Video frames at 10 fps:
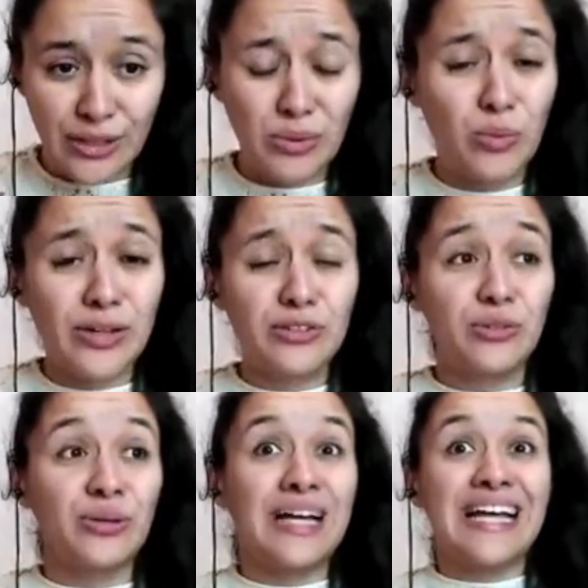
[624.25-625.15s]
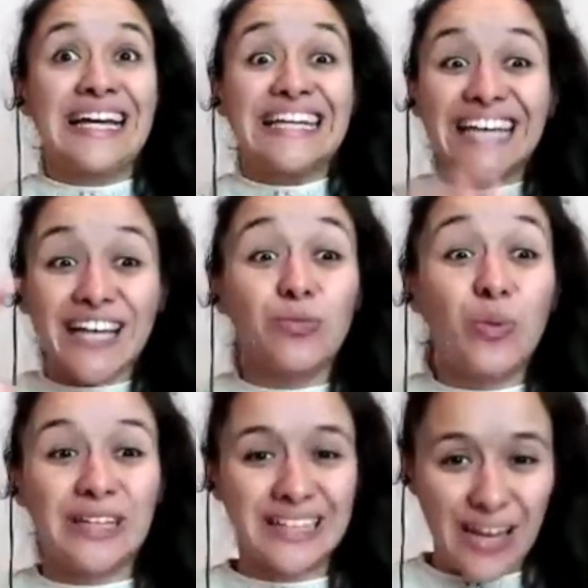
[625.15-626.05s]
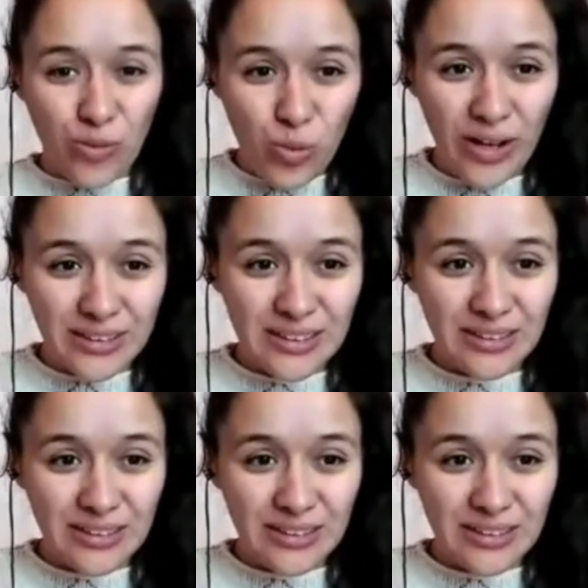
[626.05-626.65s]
they will want to get what they want,